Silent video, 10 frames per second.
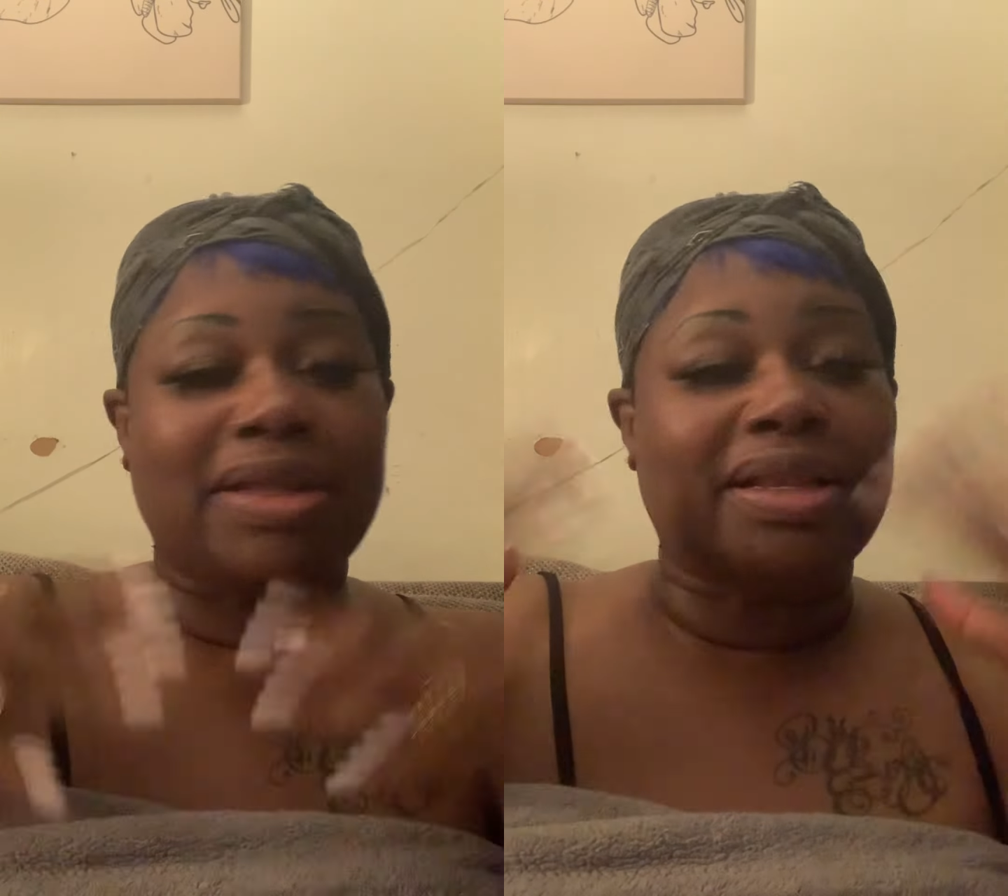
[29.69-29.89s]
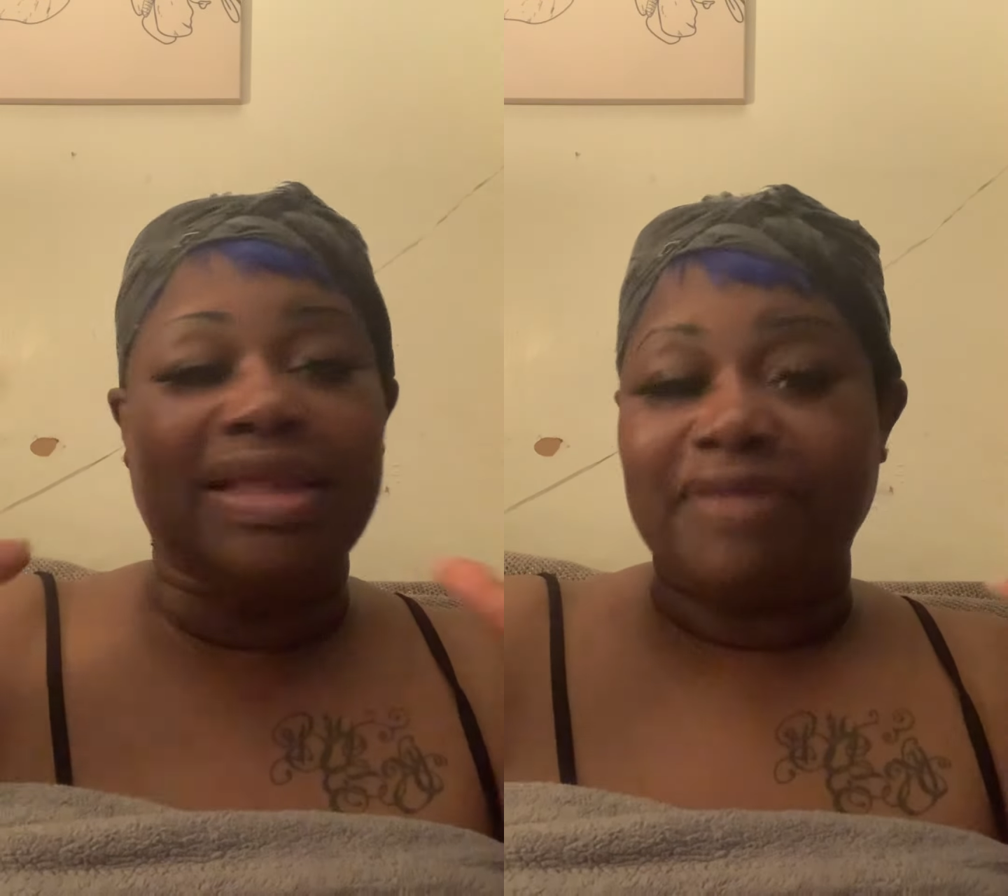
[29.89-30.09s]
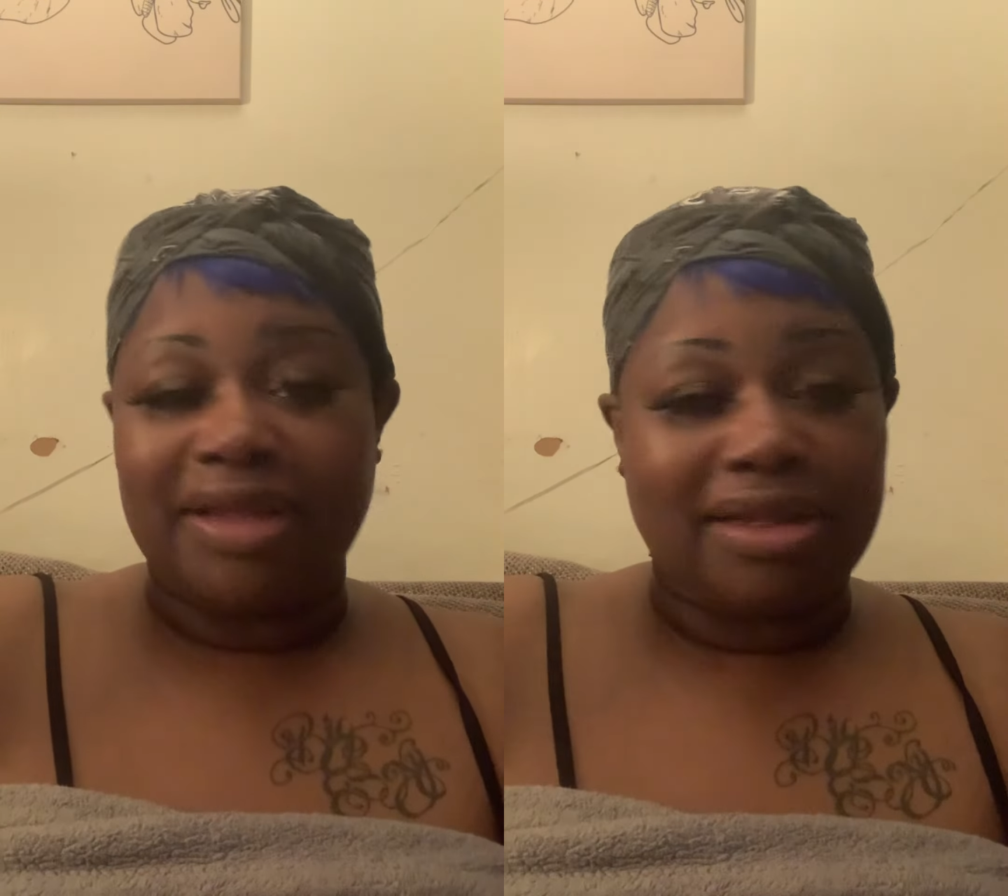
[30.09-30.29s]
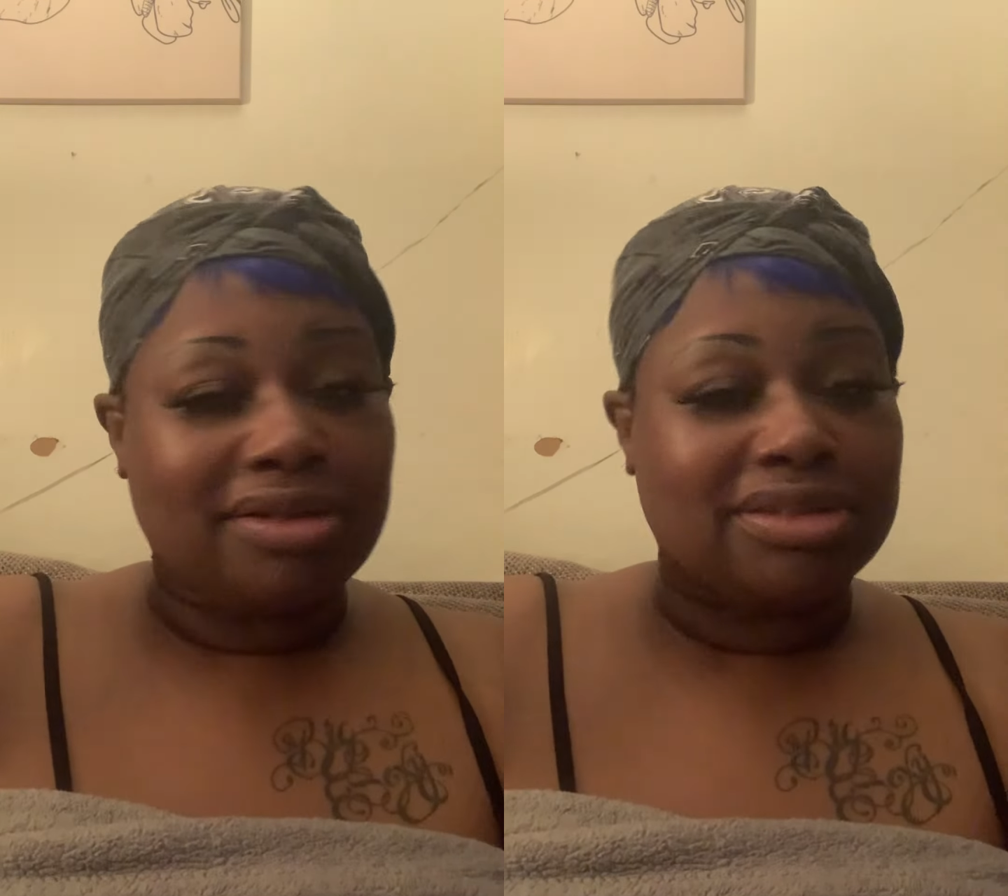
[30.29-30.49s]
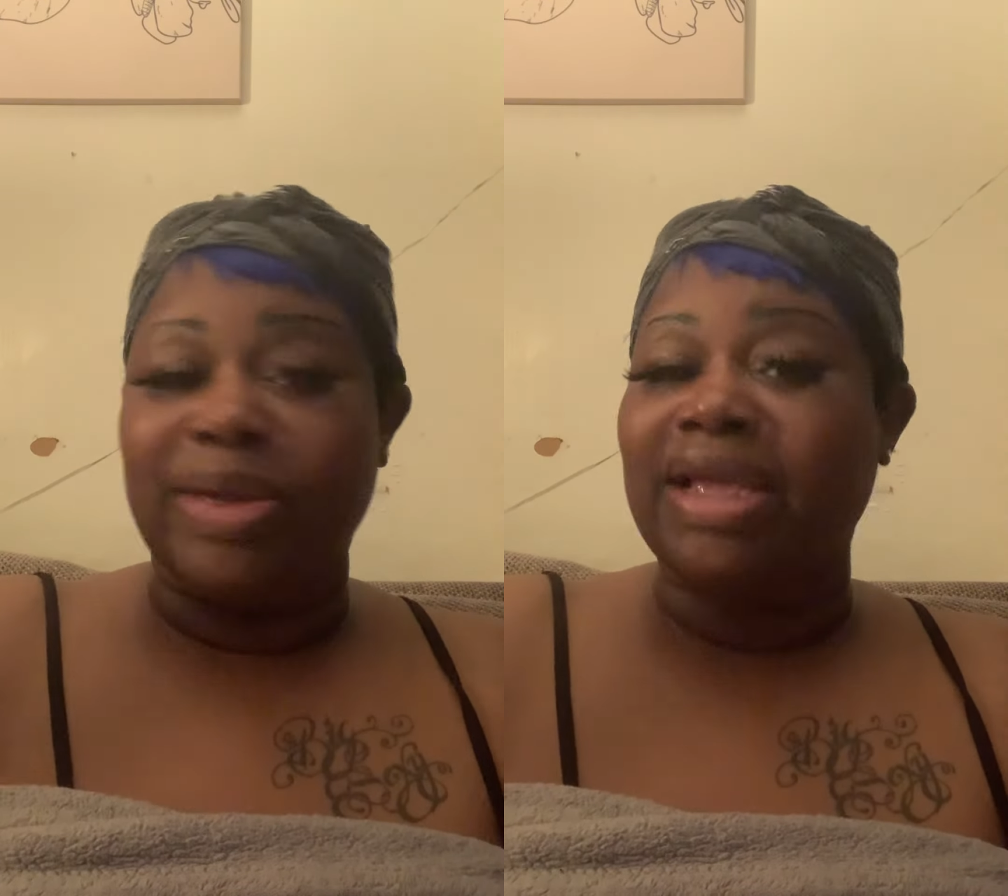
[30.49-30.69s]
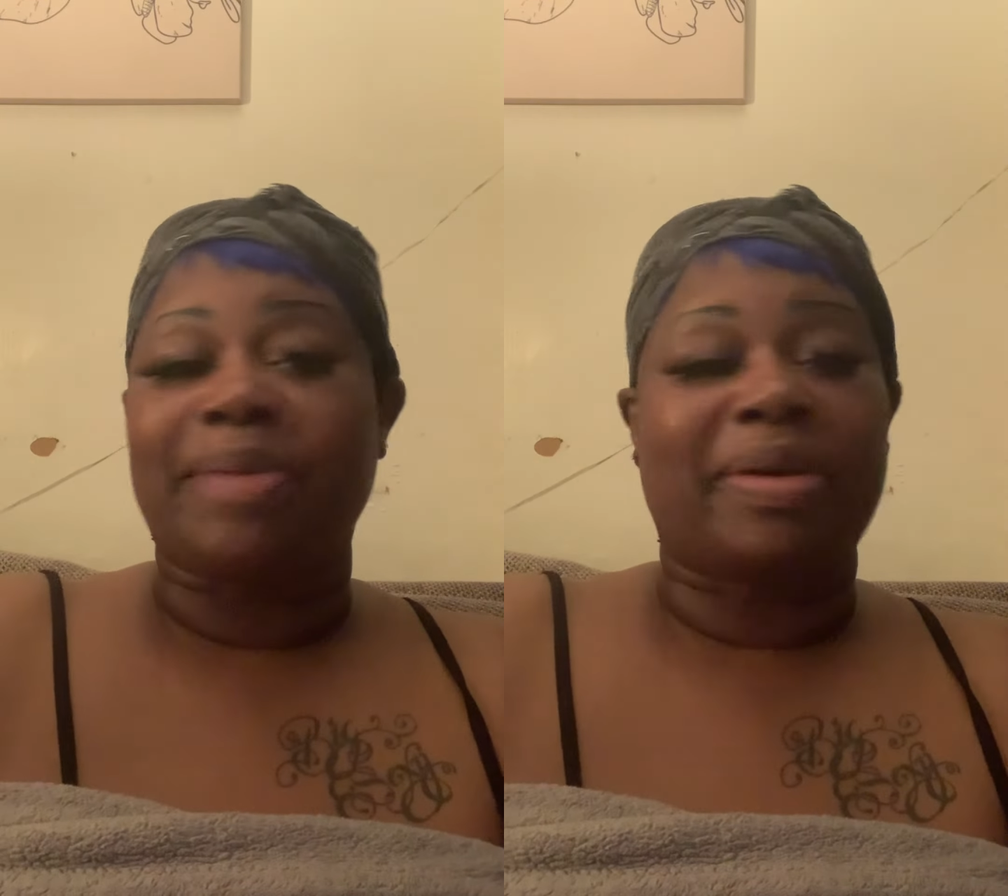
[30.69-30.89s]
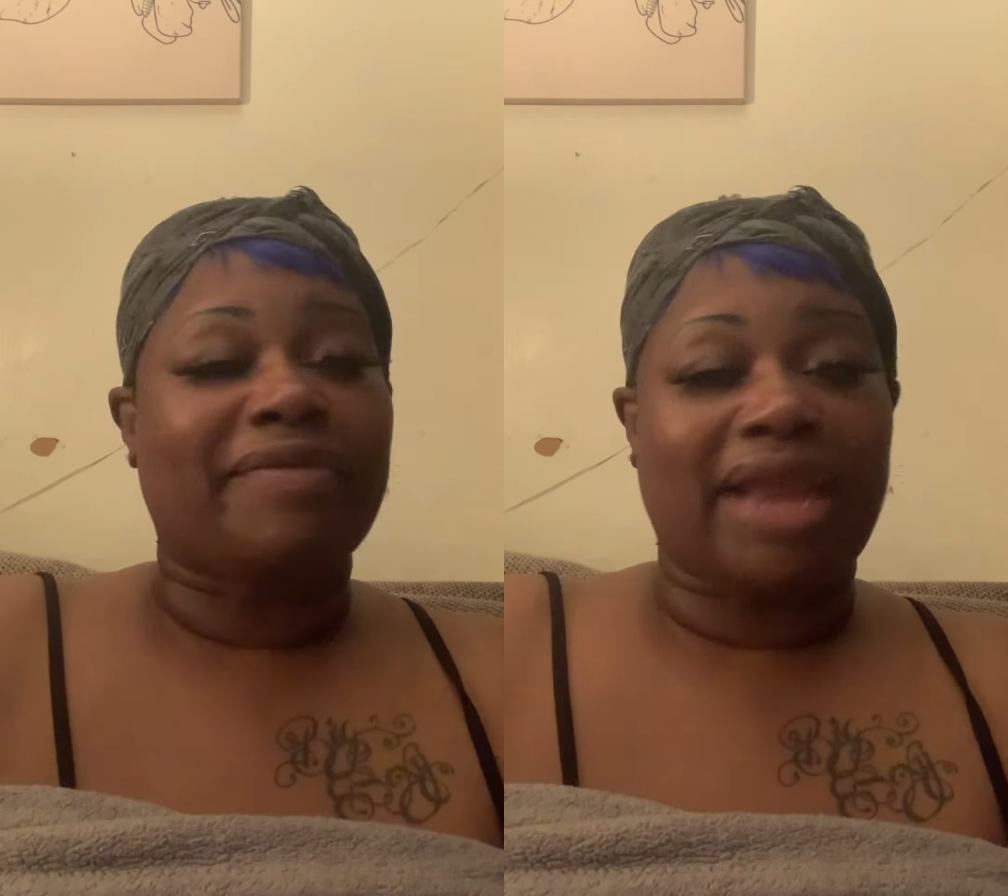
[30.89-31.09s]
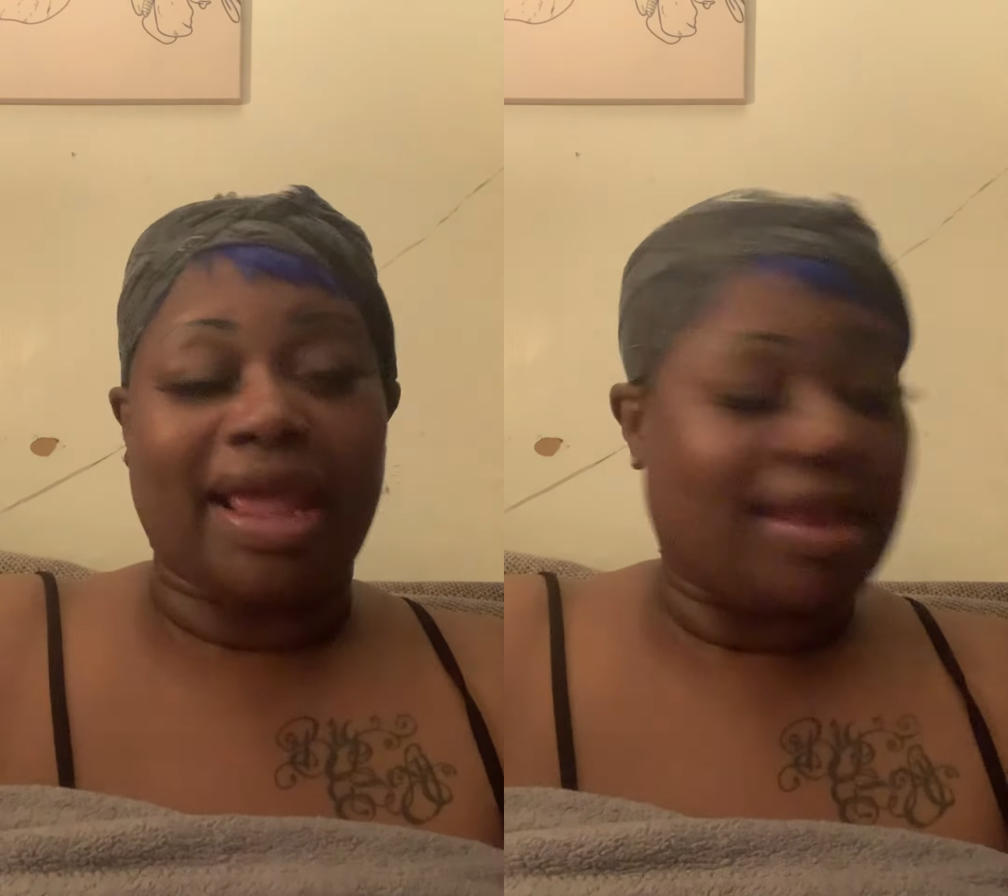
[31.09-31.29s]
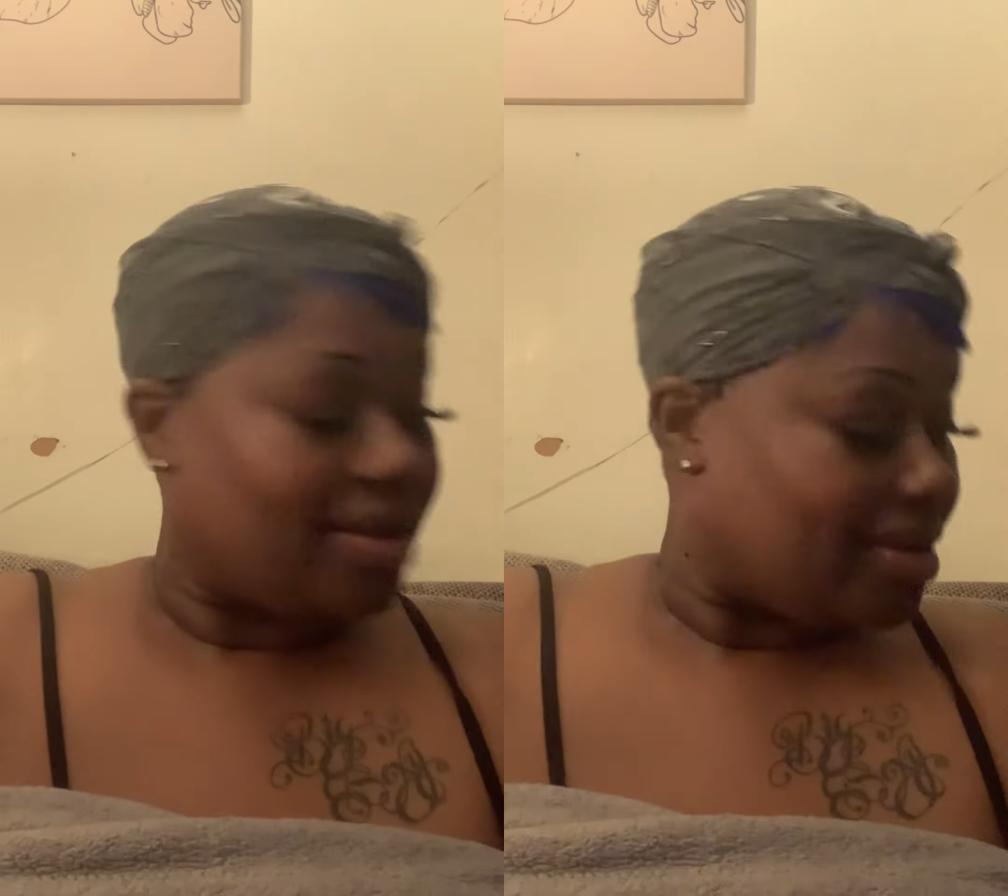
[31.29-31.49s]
living, to wake up every day.